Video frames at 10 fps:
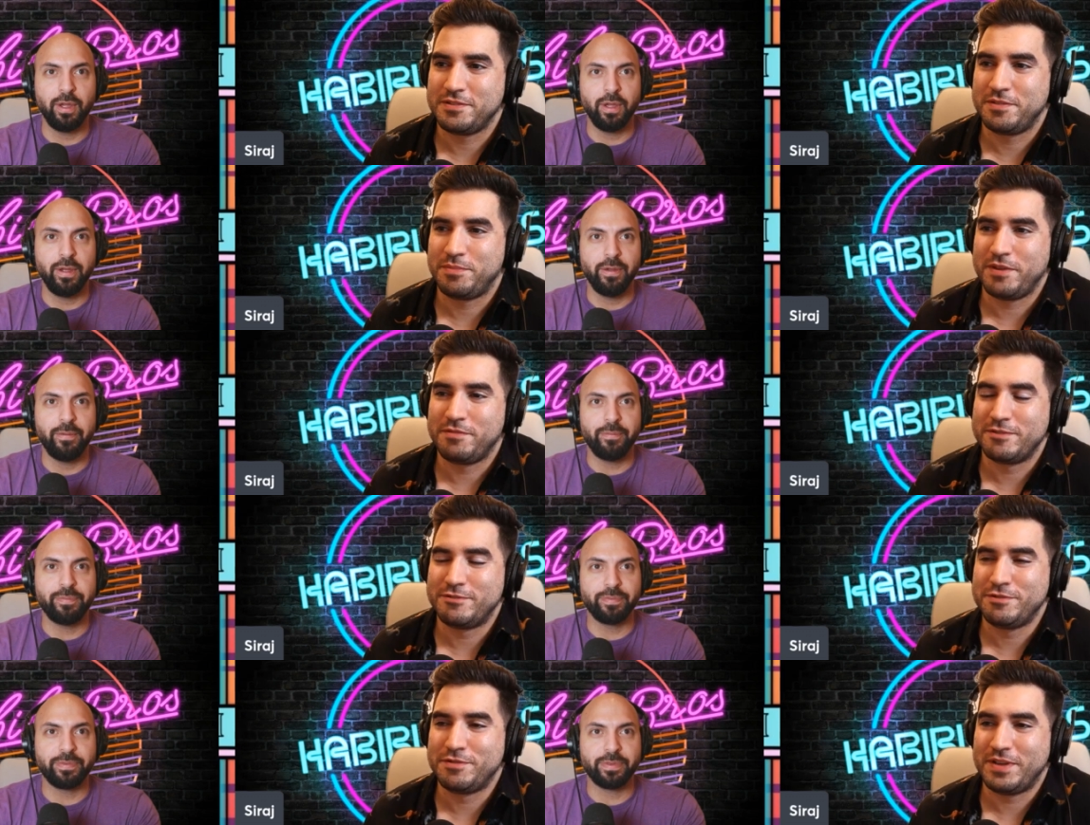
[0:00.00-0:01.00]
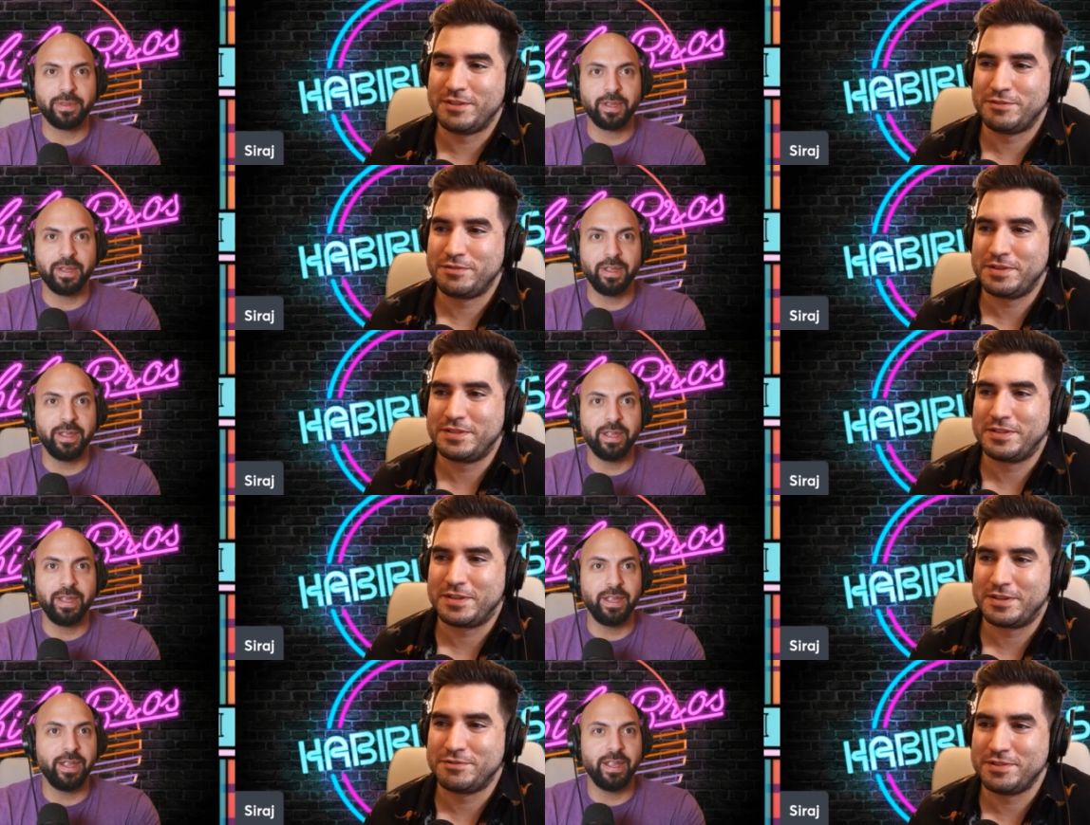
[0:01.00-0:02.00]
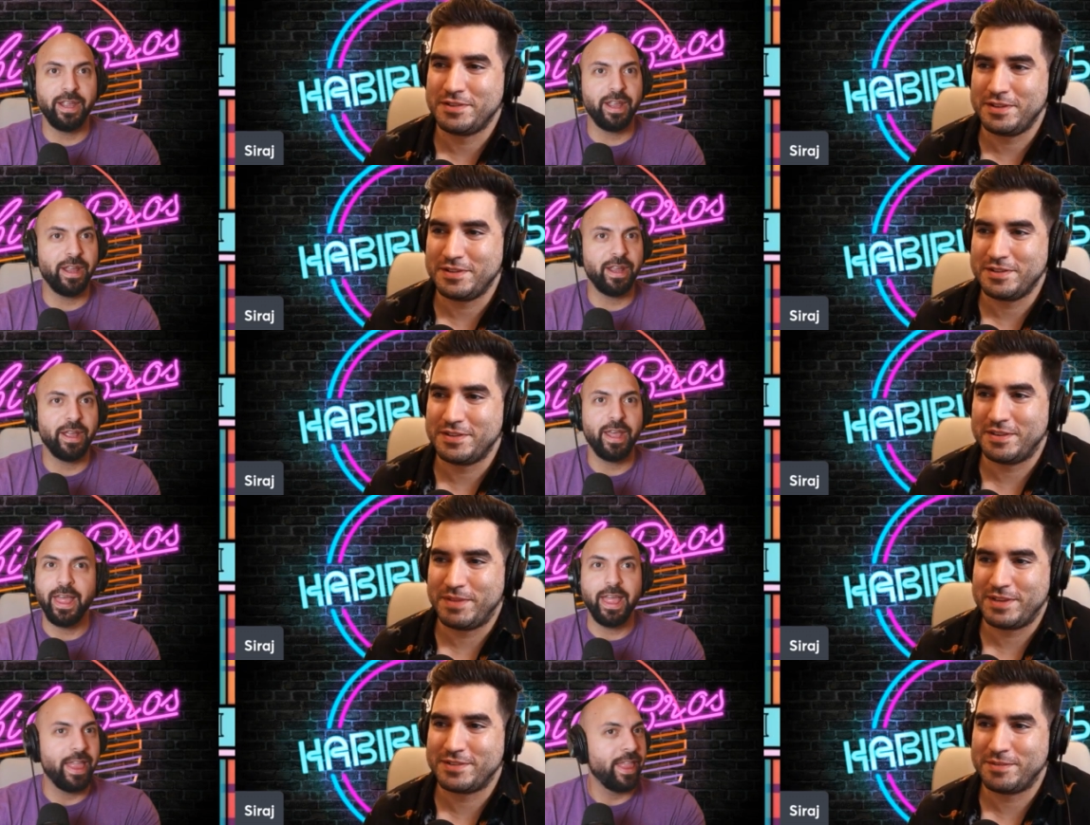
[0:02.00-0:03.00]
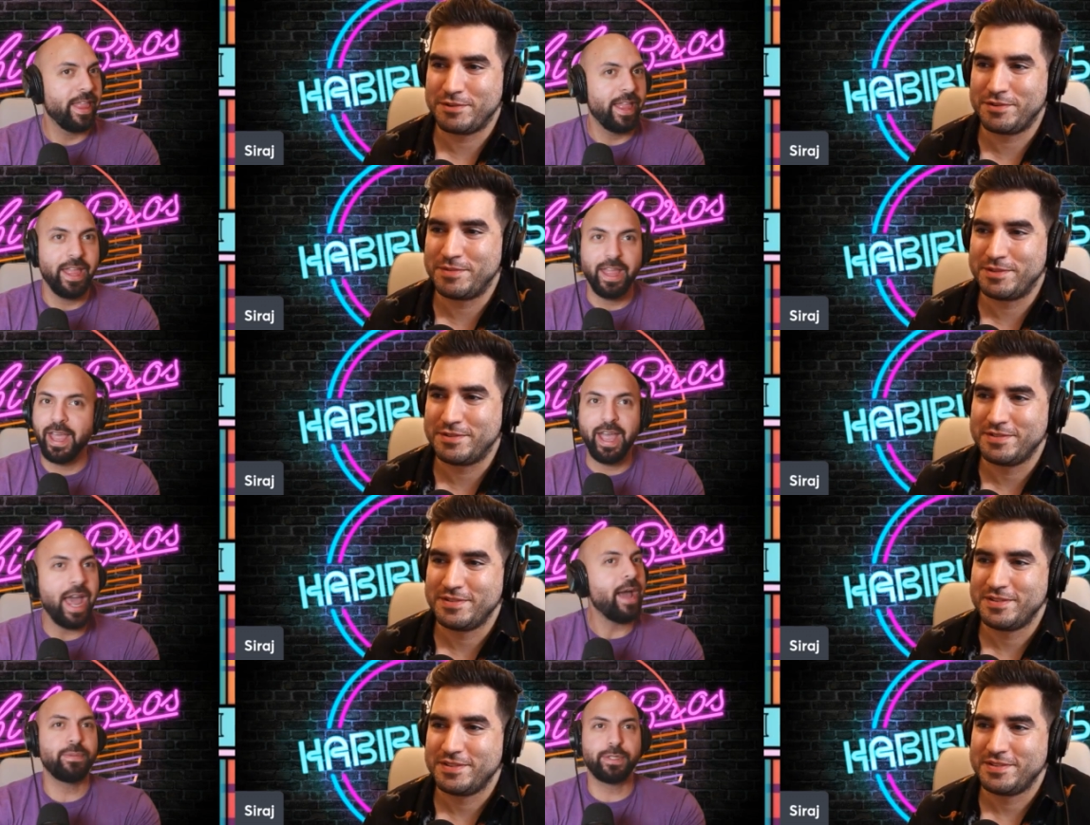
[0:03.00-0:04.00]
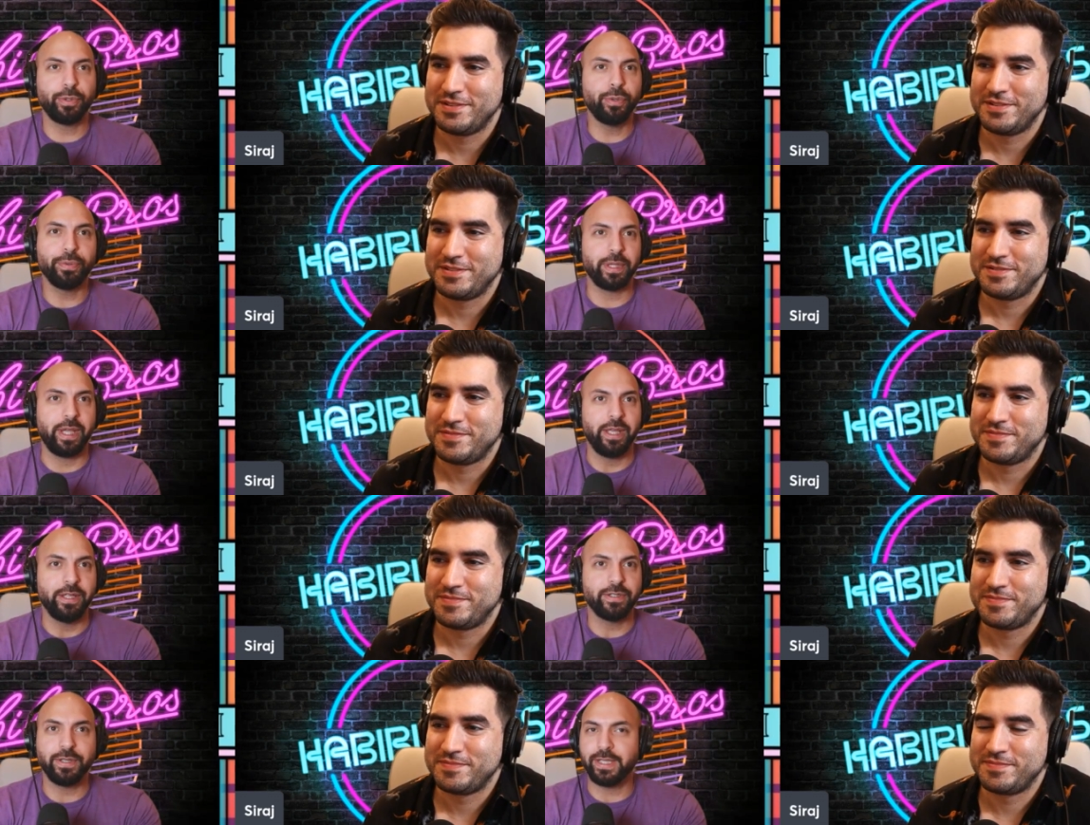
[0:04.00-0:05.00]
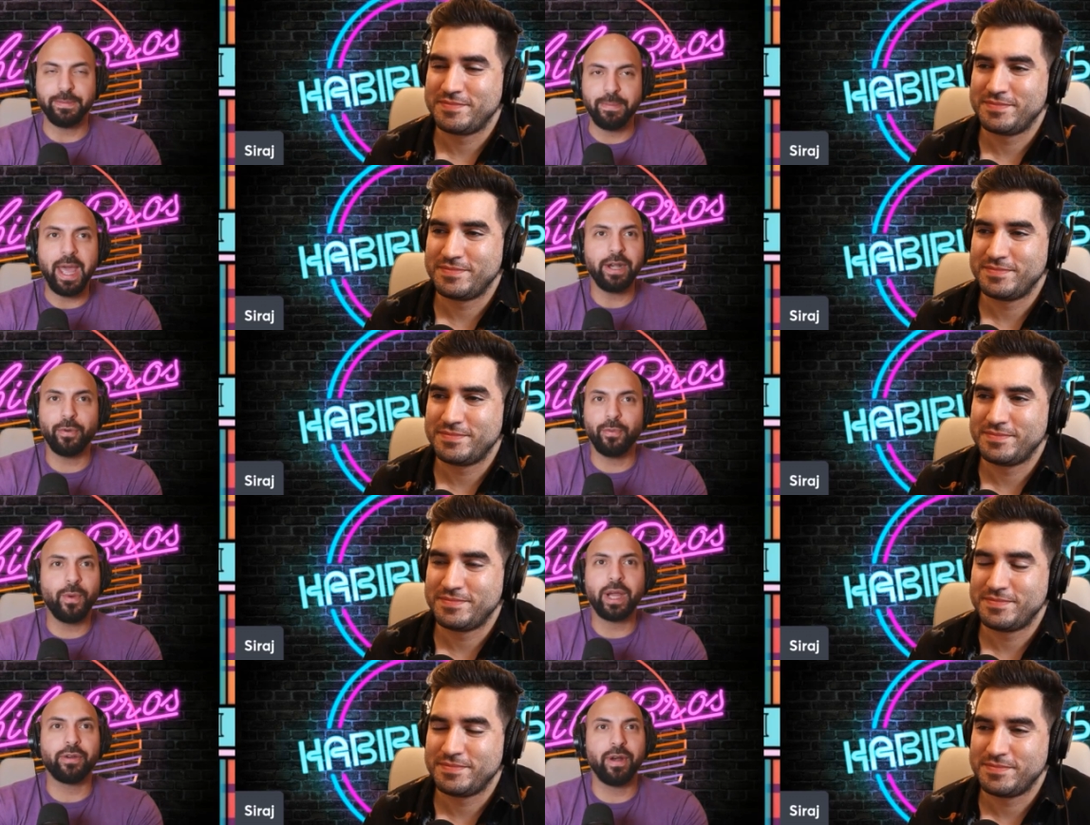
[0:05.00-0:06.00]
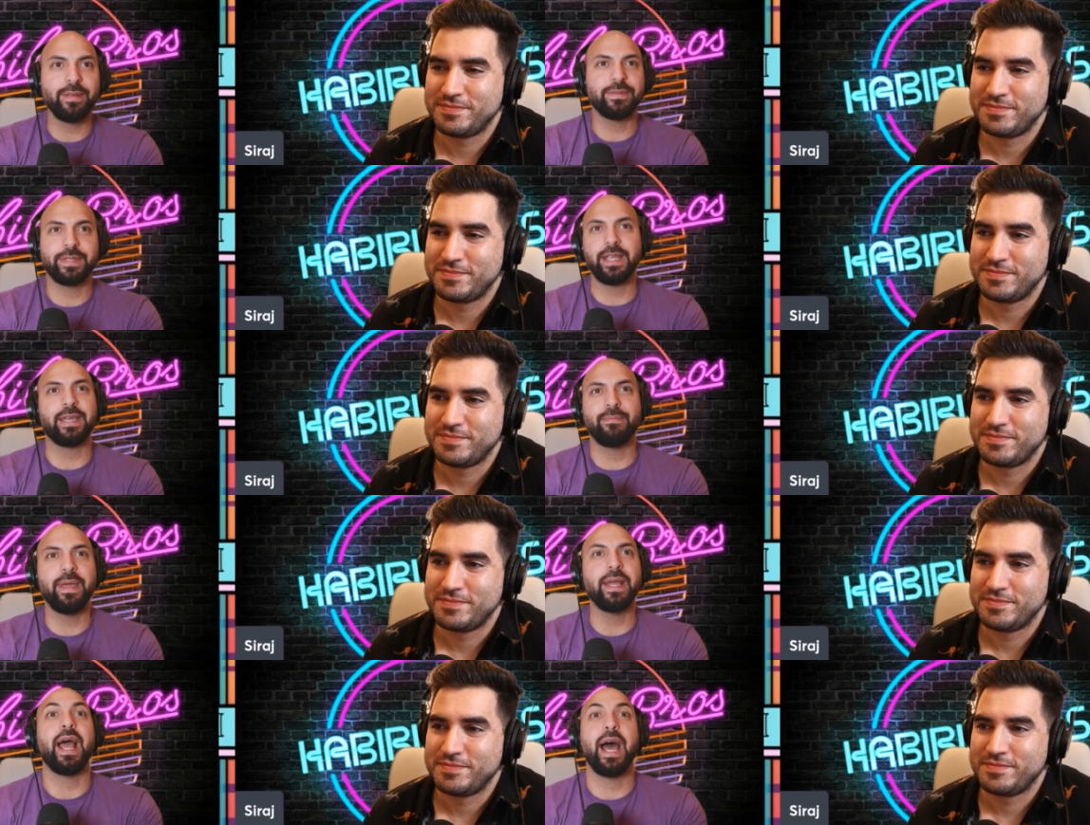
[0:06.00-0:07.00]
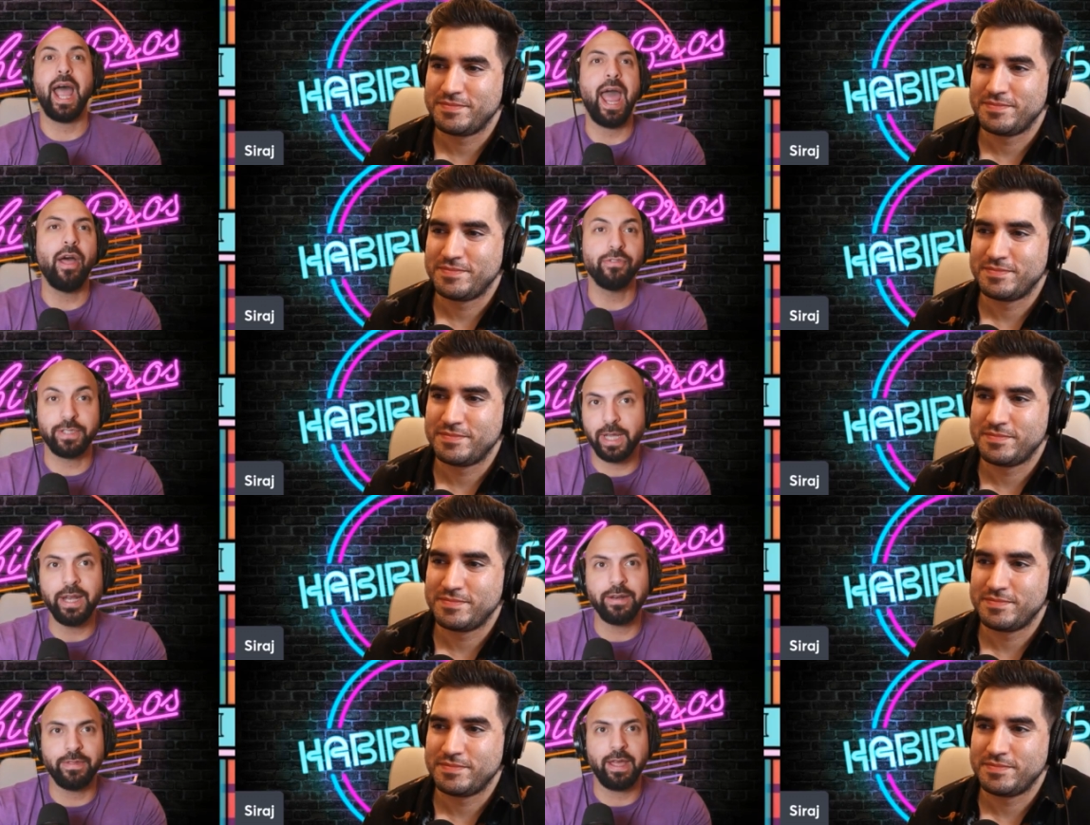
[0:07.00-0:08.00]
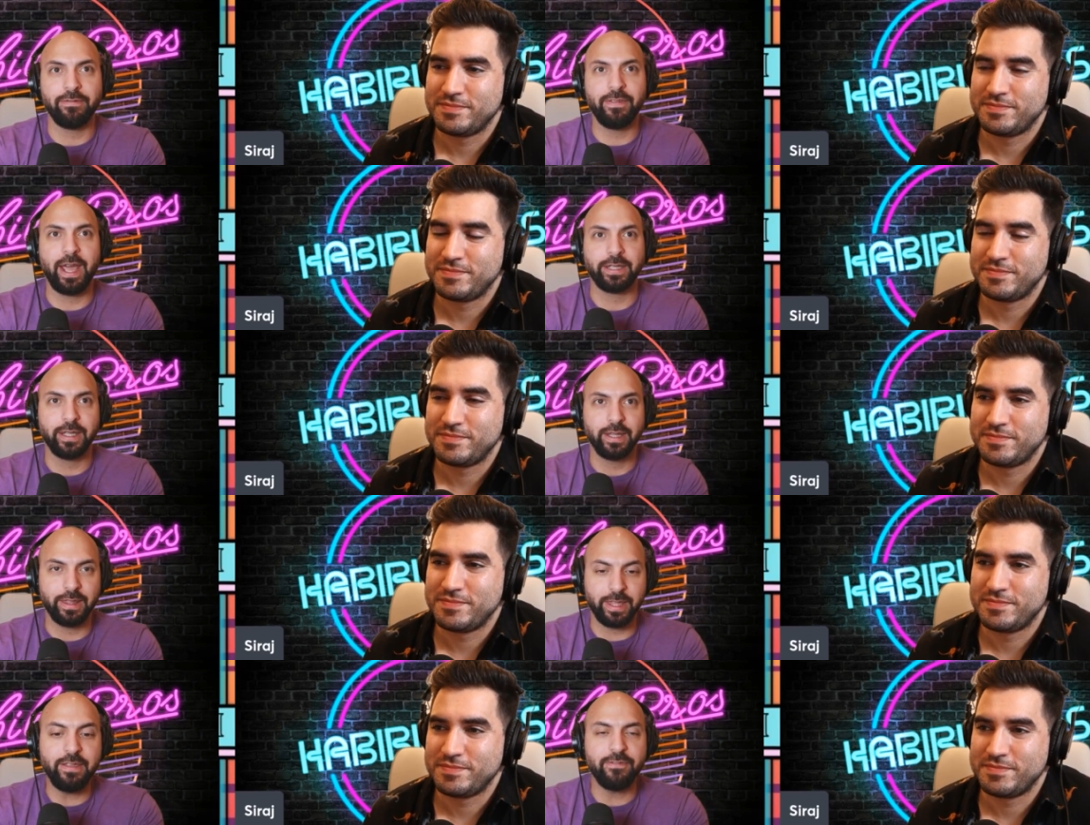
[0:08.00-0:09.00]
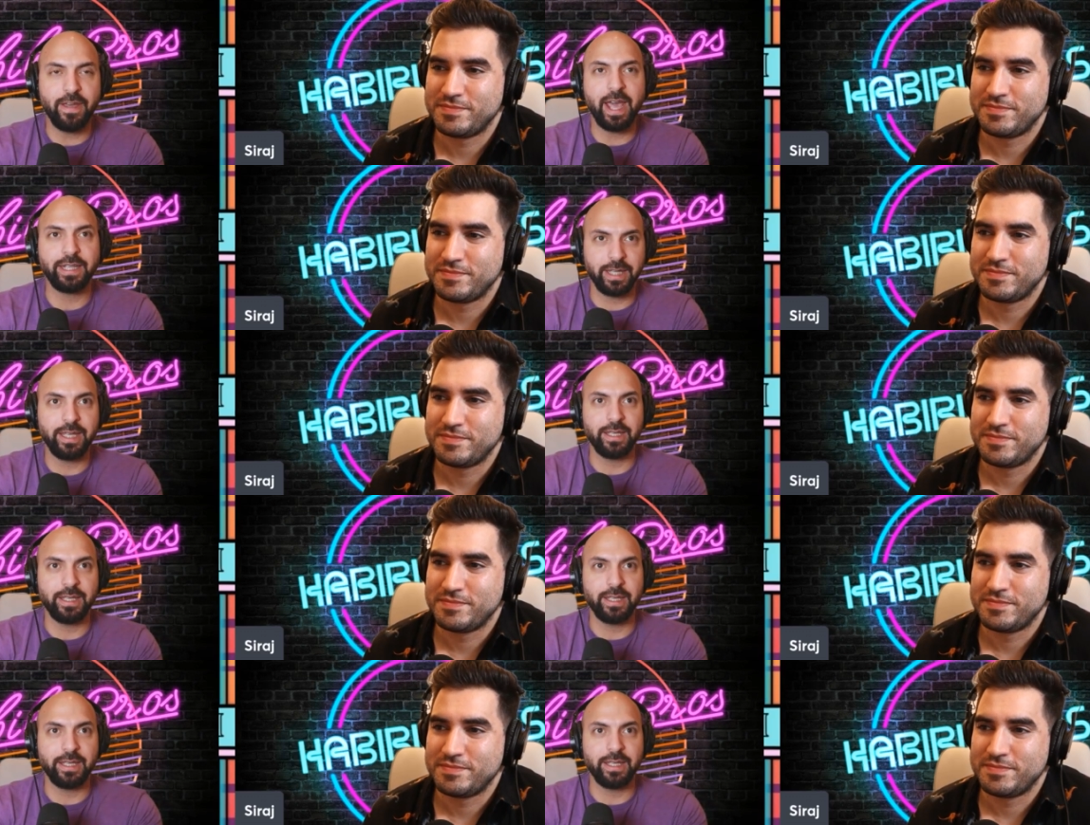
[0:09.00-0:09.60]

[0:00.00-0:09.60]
Speaker 1: does by virtue of entering into the country illegally that makes them a criminal.
Speaker 2: Absolutely. So it doesn't matter what crimes they commit outside of that fact. The fact